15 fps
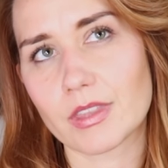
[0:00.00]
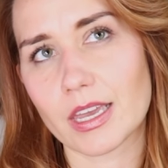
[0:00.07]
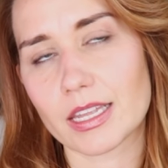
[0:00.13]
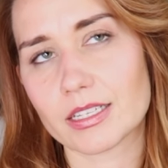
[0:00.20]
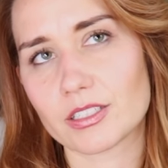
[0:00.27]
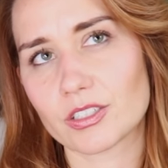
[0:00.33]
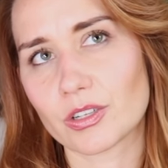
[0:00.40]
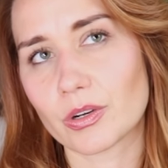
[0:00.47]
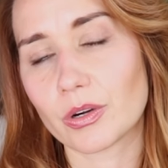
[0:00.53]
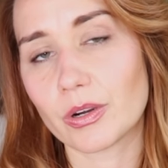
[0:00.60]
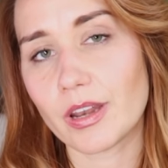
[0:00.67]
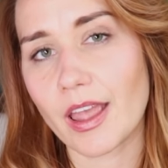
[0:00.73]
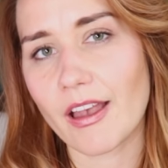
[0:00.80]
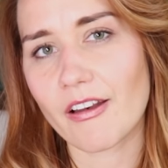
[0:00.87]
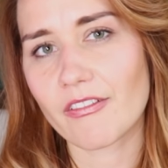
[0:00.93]
that
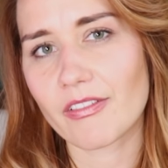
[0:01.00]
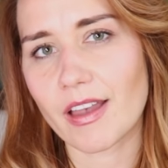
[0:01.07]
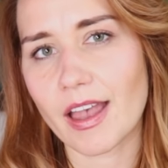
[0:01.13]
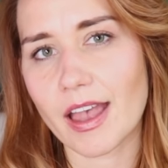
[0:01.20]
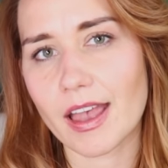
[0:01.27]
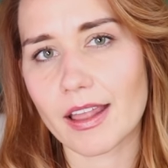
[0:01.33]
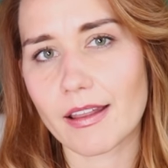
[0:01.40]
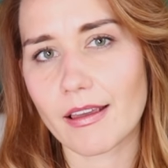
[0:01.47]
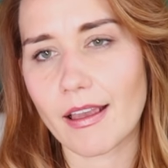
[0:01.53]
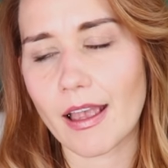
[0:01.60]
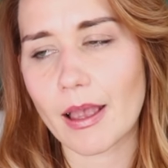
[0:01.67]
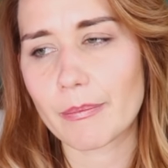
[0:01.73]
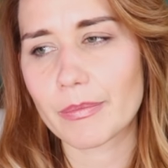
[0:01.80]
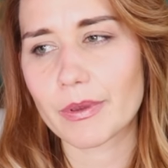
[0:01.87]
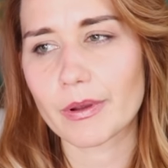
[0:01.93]
could have had
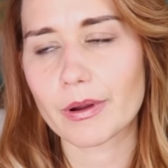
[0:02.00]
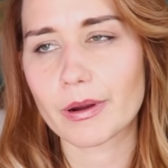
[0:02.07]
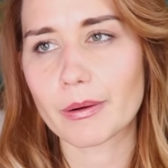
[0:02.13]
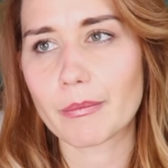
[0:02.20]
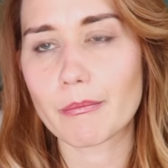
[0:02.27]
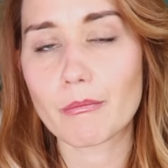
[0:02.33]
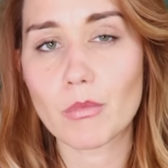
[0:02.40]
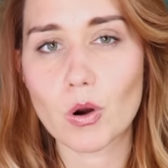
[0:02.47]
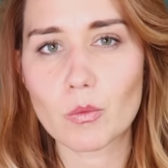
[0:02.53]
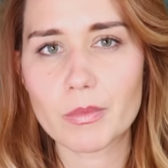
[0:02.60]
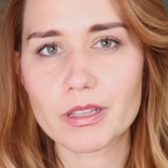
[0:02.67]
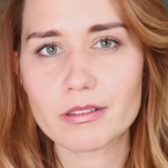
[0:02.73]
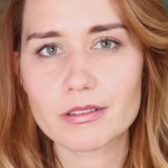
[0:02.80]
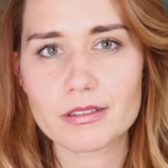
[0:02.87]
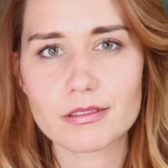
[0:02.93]
happier
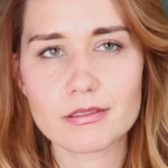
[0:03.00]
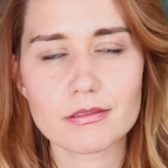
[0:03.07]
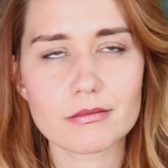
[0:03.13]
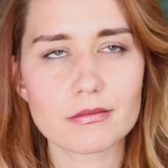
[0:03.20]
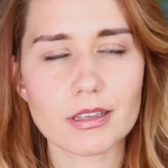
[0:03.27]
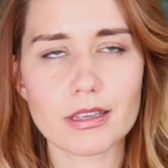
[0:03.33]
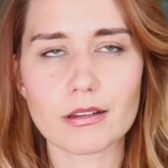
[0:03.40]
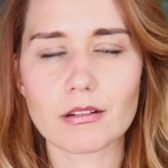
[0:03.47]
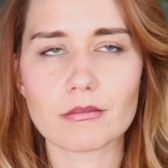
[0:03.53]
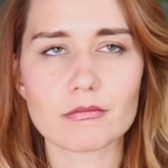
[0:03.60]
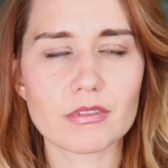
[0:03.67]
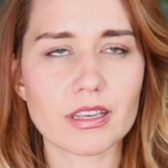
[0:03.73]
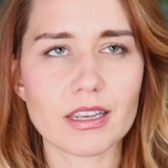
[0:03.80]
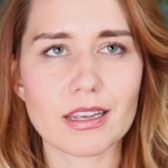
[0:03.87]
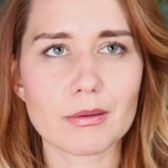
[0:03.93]
moments. It
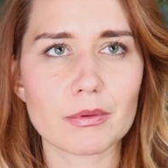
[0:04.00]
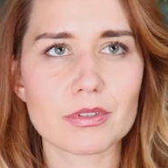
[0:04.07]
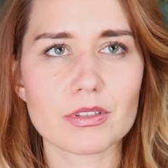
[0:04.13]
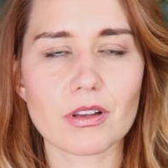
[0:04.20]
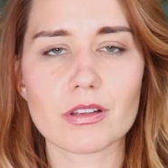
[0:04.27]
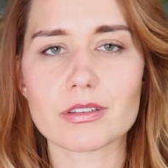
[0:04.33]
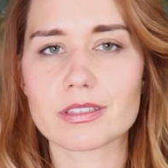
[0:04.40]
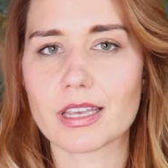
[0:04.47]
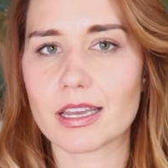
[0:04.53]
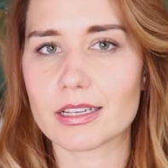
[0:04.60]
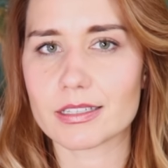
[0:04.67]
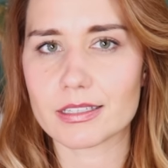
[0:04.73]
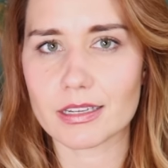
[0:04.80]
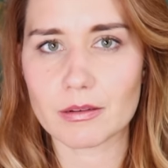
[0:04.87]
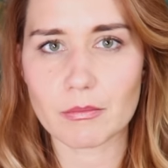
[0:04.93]
it was all
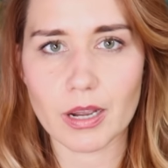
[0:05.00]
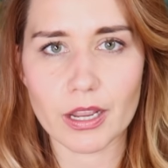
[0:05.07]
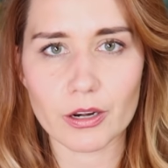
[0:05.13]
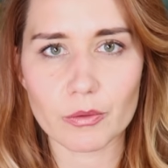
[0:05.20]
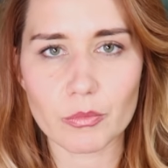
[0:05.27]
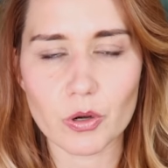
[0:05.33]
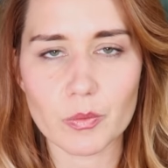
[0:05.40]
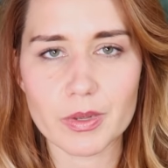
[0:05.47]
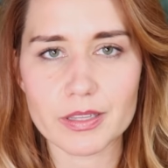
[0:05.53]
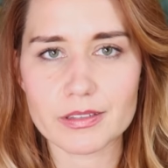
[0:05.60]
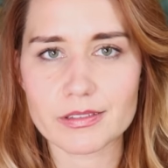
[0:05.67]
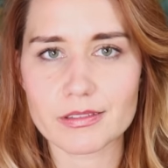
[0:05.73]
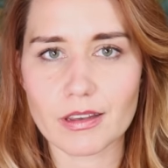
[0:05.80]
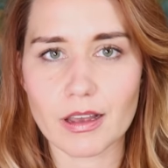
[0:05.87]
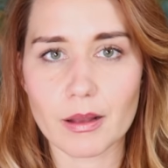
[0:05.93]
set in minor
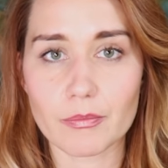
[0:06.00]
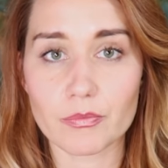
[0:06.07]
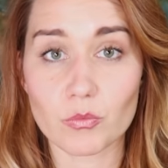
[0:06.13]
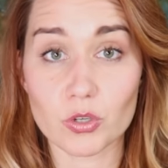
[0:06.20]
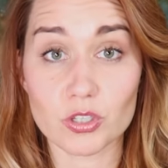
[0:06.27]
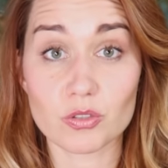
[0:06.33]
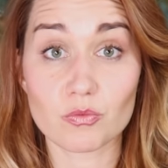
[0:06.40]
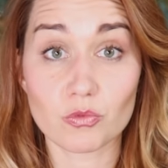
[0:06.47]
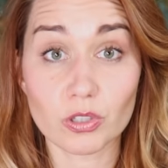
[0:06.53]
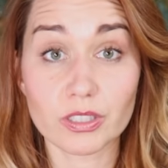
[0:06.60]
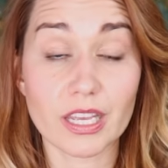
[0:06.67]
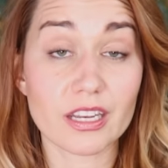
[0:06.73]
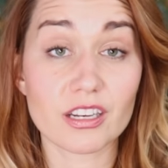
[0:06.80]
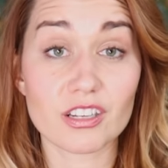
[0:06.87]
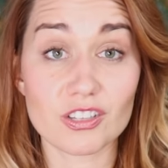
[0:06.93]
moments, um, which
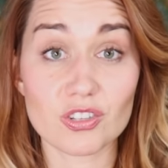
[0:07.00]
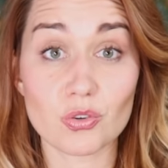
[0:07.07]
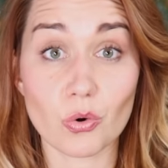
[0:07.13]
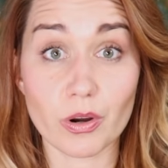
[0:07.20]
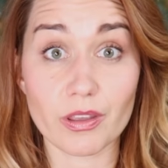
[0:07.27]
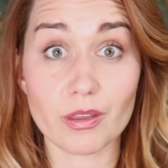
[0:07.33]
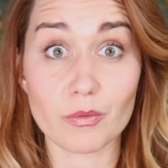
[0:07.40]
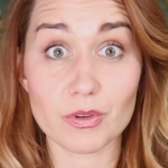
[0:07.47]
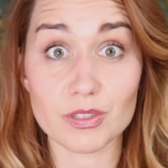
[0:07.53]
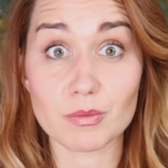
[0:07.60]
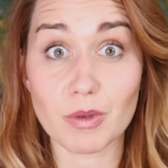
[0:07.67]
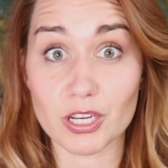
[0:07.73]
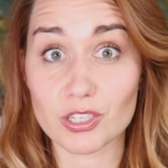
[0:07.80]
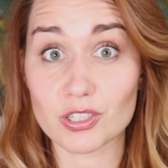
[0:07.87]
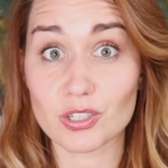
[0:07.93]
related a story that
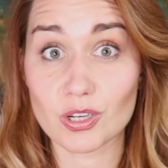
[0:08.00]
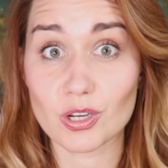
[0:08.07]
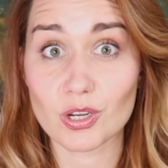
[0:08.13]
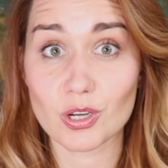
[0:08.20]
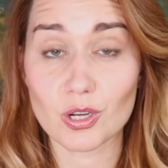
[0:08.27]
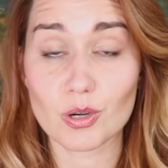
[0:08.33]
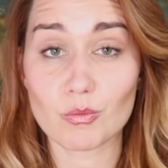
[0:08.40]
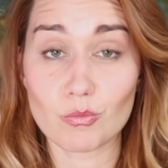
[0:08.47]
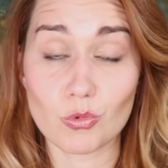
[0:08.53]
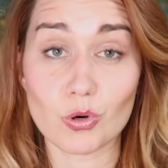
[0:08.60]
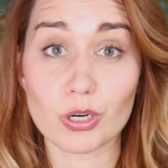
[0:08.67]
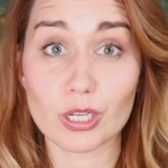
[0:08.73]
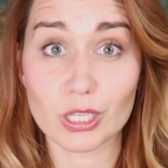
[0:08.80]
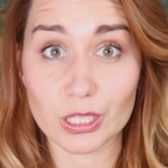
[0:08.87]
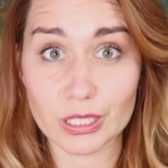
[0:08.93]
was much
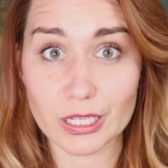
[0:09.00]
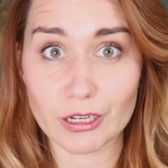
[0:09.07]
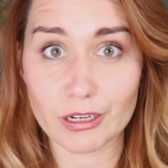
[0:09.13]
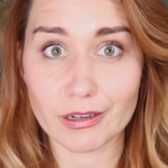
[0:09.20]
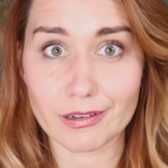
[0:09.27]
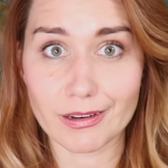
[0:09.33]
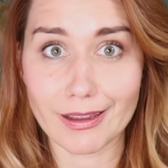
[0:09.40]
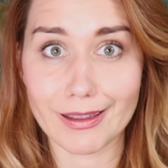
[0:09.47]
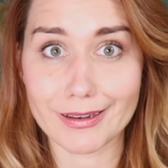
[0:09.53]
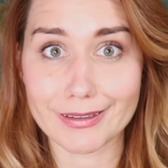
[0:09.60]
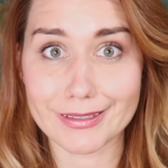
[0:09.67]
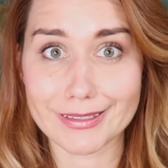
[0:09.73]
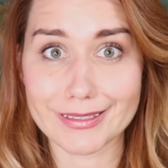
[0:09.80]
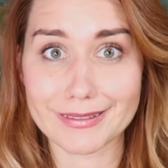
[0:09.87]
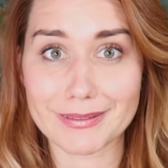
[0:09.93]
more clear
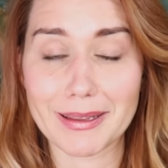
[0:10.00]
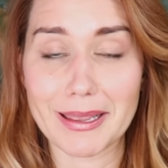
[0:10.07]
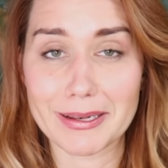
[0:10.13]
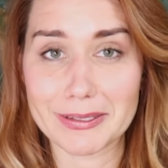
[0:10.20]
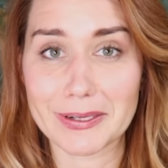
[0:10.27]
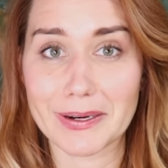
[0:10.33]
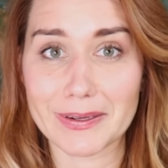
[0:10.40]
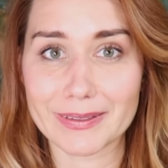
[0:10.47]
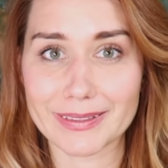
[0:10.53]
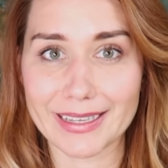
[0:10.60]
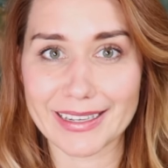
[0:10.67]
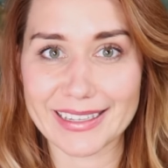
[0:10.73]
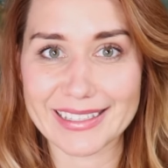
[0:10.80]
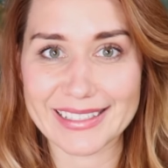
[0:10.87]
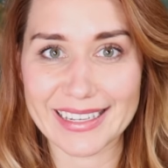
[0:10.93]
and and dark.
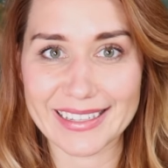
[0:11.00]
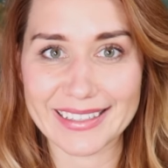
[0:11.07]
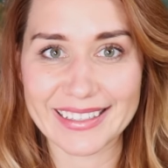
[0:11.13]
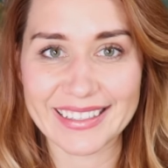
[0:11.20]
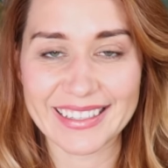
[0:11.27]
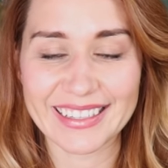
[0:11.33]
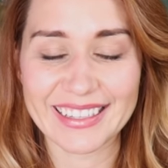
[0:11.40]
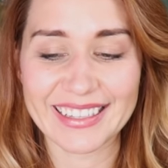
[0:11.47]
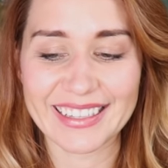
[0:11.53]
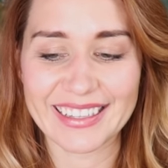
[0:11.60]
Like I said,